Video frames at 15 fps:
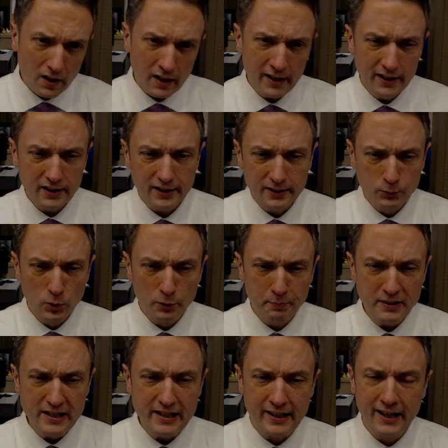And we'll
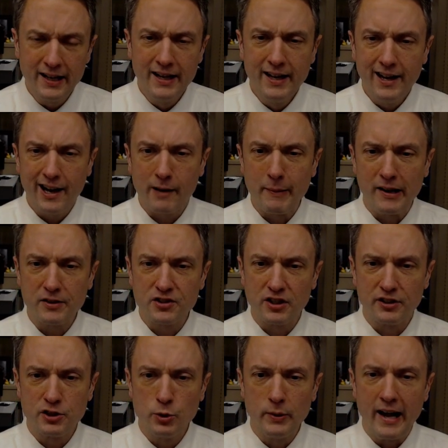peak at about
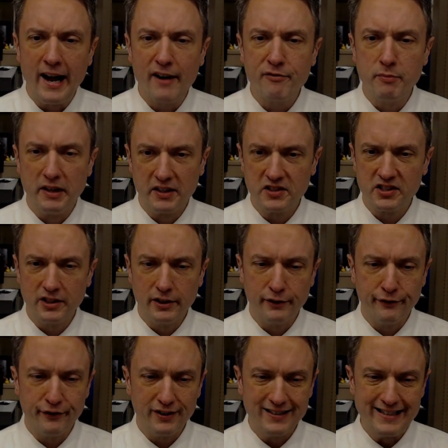2.5 minutes
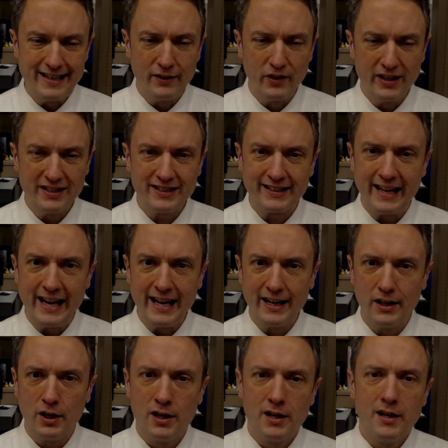of a daylight
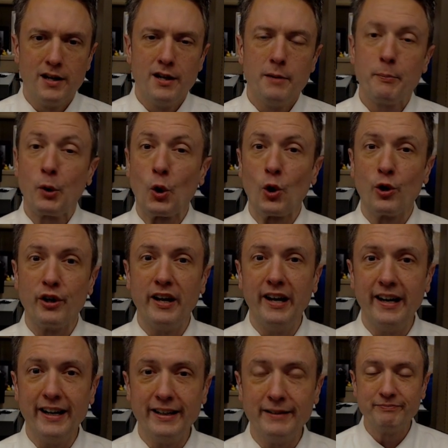gain per
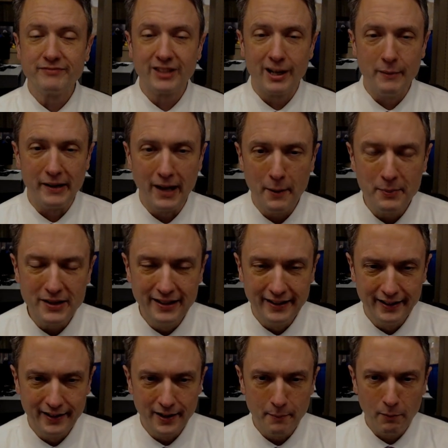day coming up
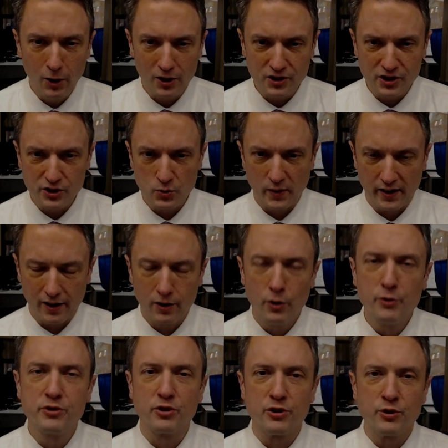in March as we get
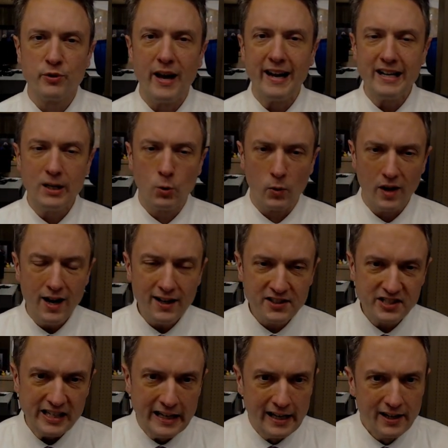closer to that equinox.
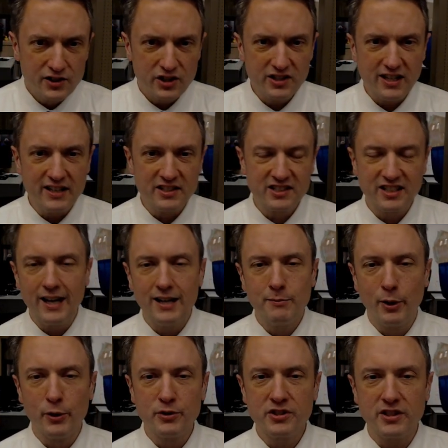Just a
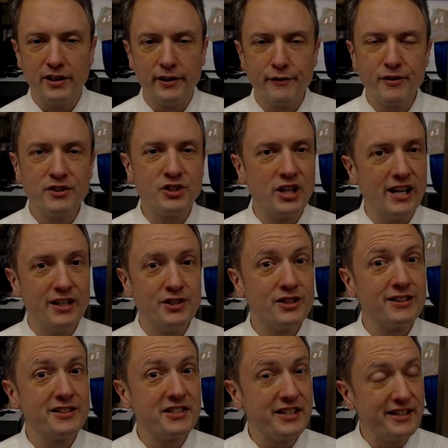signpost of the
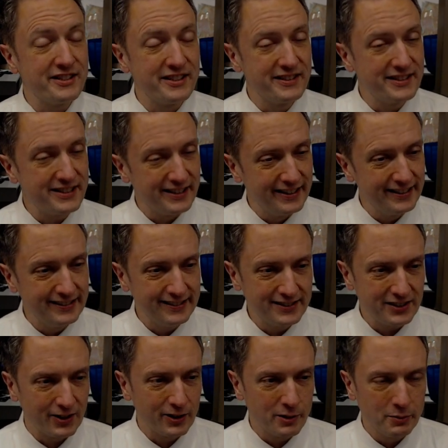changing seasons. You know, it's
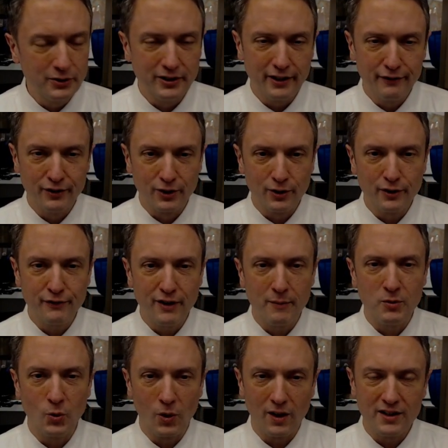hard to believe in early
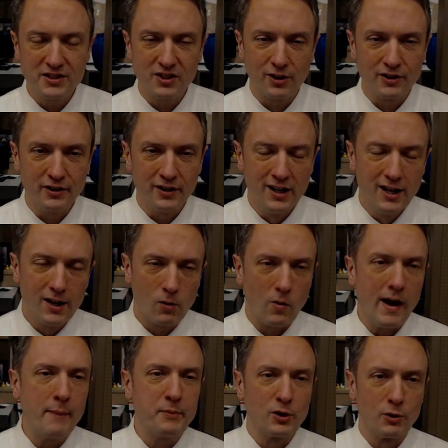February. It's hard to
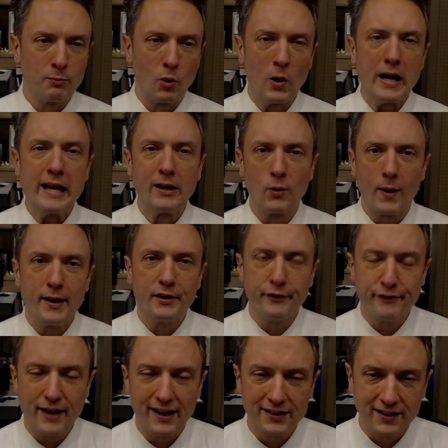wrap your brain around the
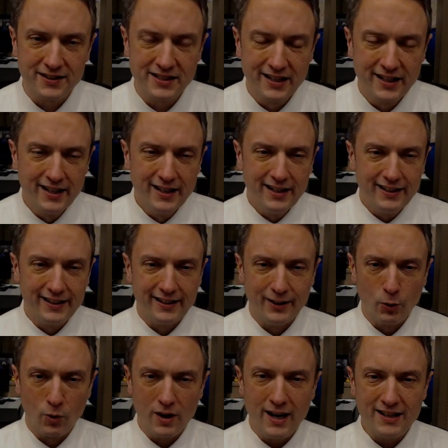fact that, you know,
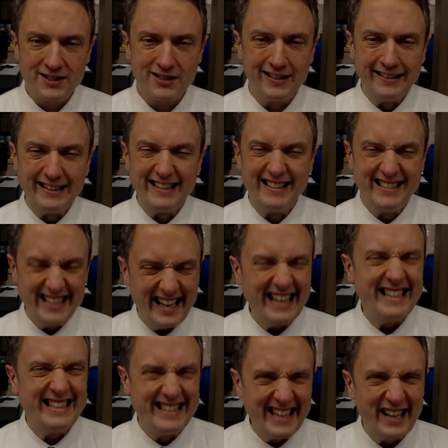we're not in the
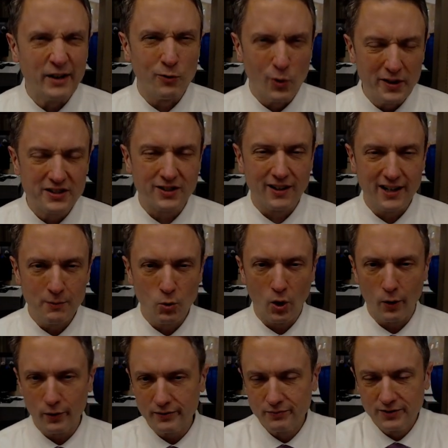dead of winter
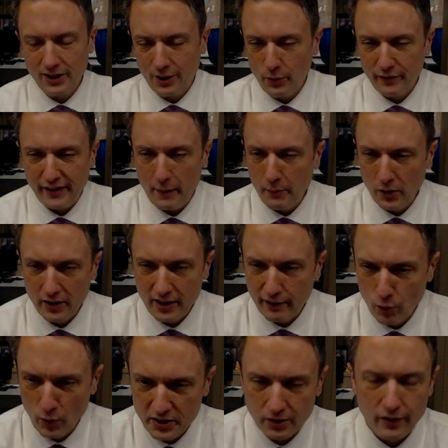anymore. You know, we've got plenty of
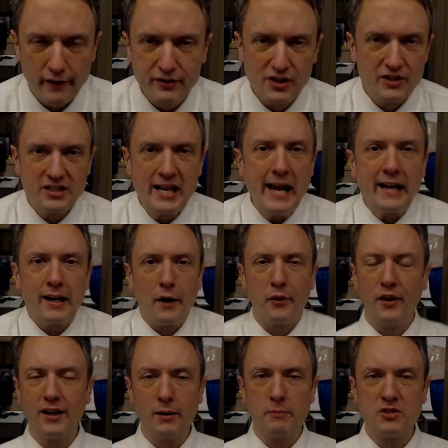winter left in the tank, I
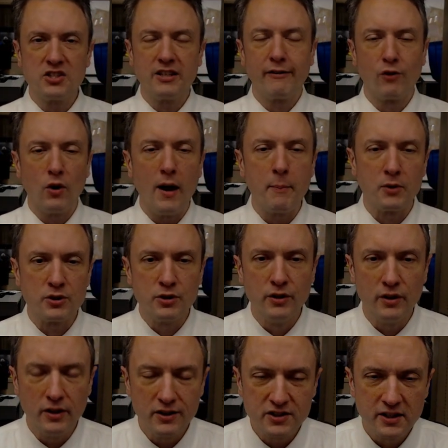think, and several
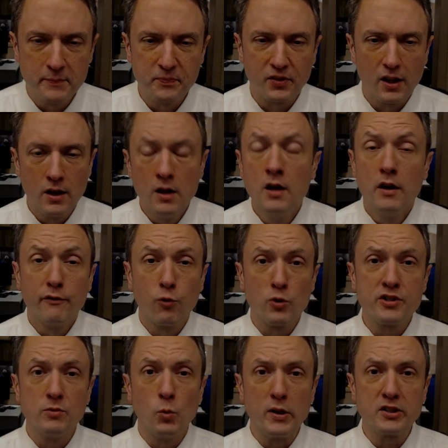opportunities for
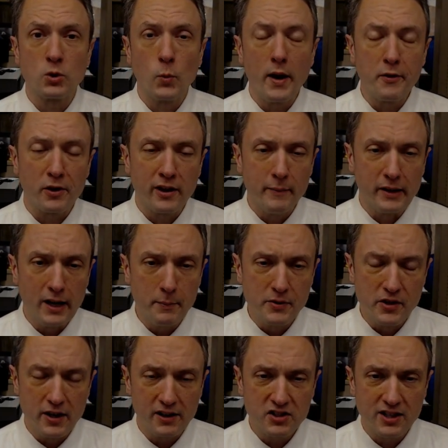some winter weather coming up in
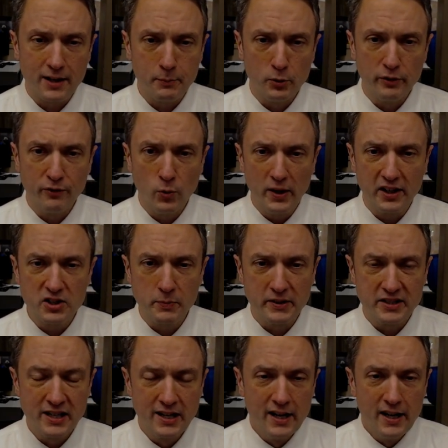the next couple of weeks. But
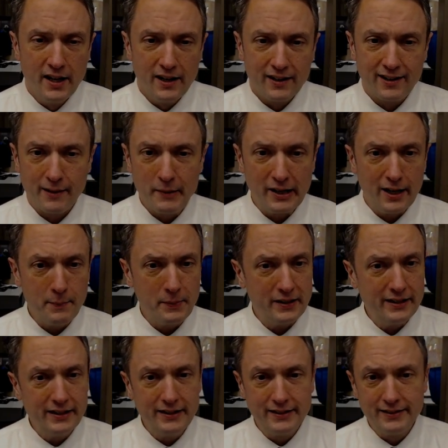coming up
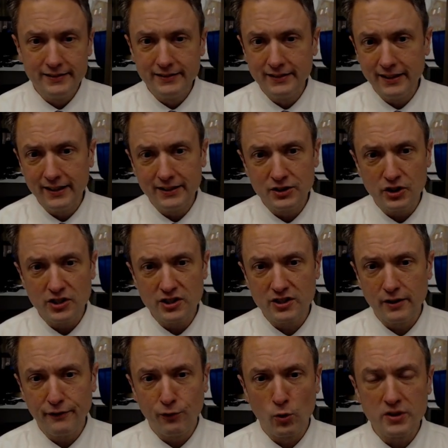in just
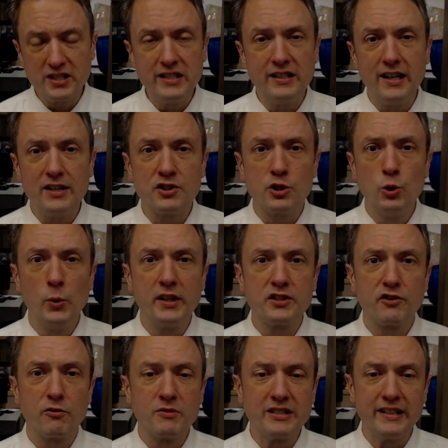14 days, 2 weeks
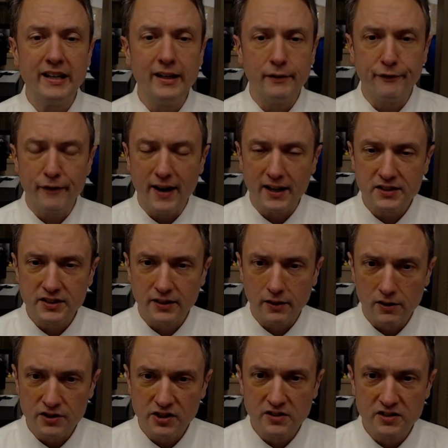from today, in fact, our
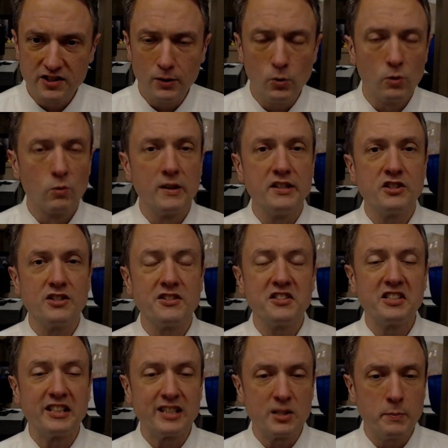sunset will reach
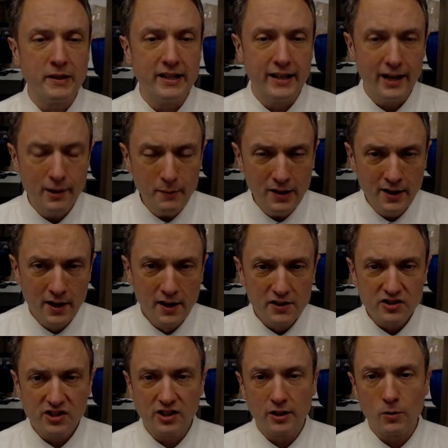6 p.m.,
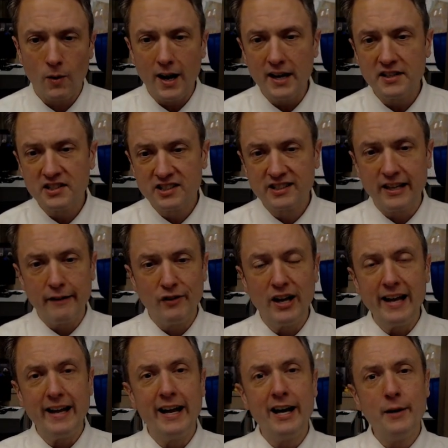sunrise 7
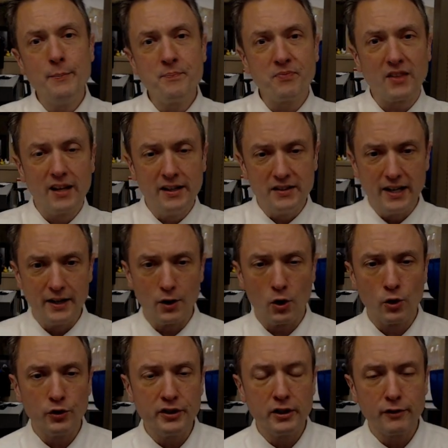a.m., and then
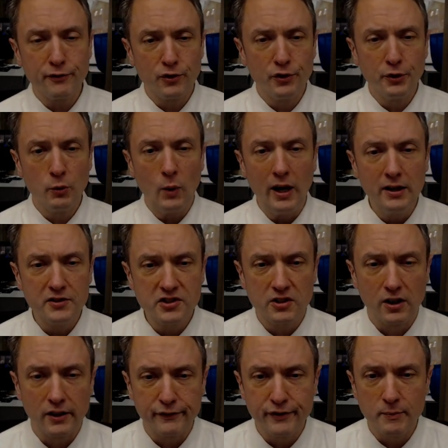earlier for a little while,
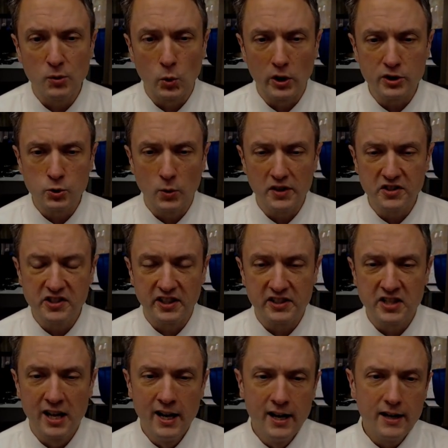starting February
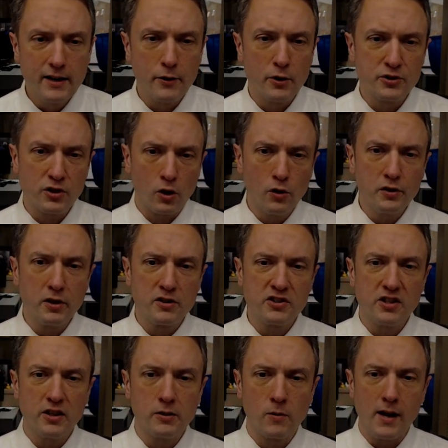26th. Now, those earlier
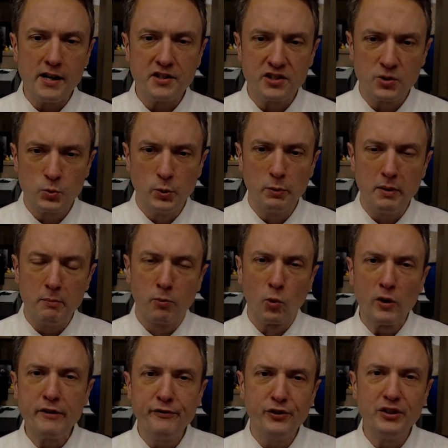sunrises will be
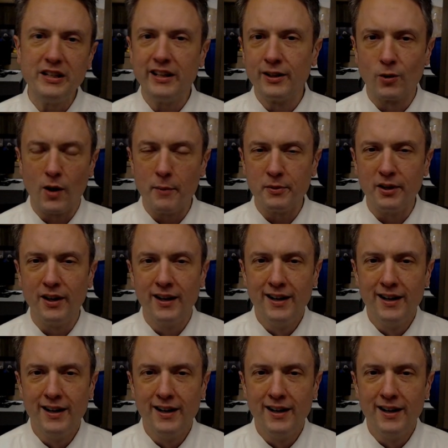briefly interrupted